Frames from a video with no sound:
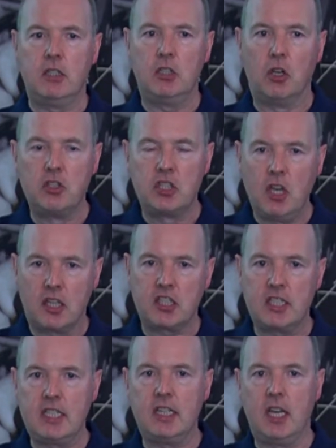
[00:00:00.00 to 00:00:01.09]
does not
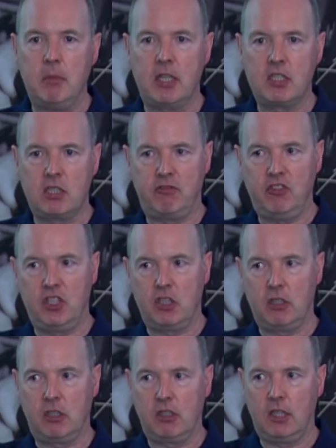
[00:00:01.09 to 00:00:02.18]
see them as
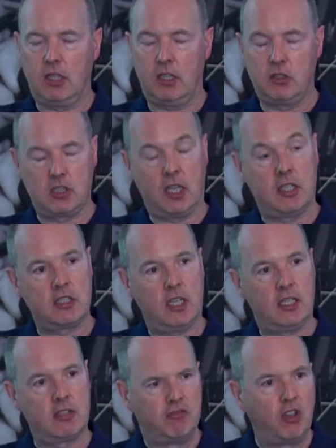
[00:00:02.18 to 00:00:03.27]
sufficiently,
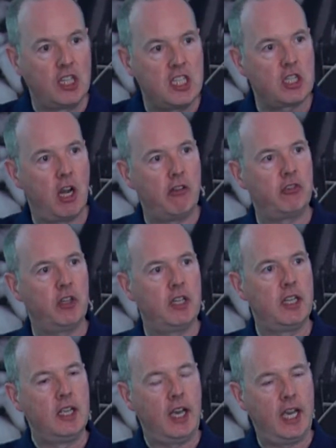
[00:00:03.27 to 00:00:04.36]
as fully
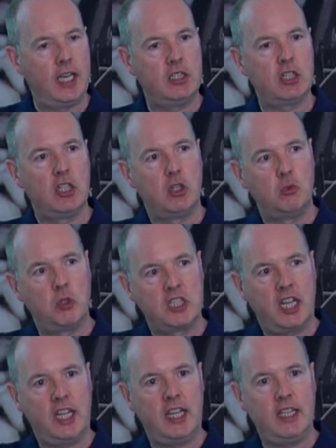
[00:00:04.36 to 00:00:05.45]
sovereign, and
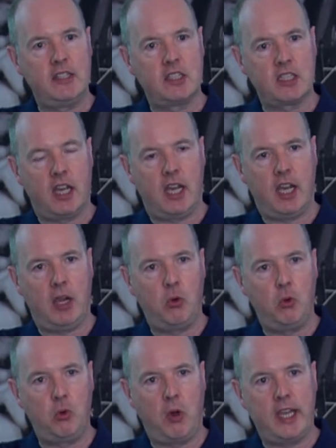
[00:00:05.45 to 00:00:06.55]
retains a
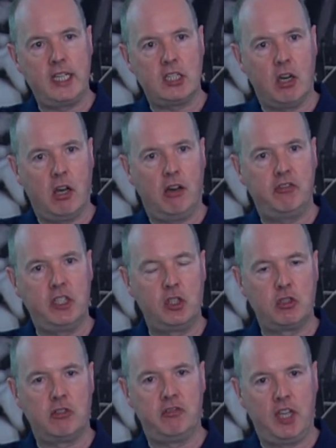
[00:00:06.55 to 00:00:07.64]
right of
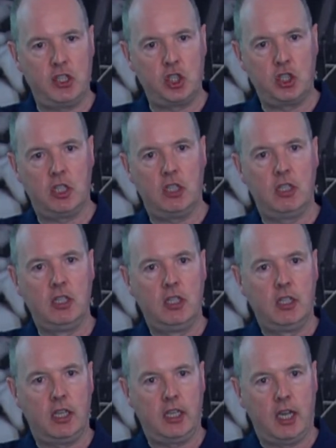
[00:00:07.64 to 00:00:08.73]
intervention,
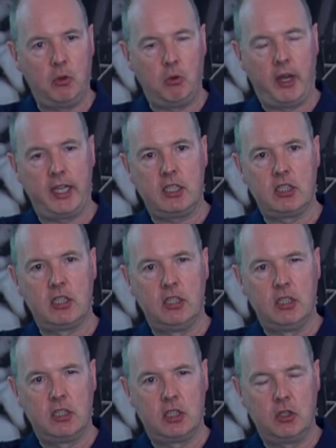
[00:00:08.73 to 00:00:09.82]
a right
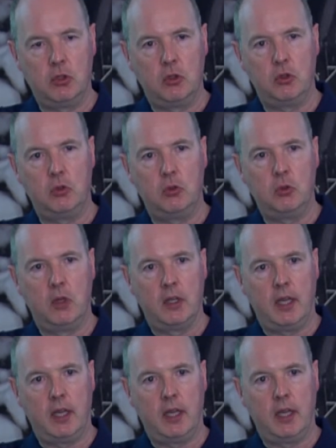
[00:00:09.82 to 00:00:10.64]
to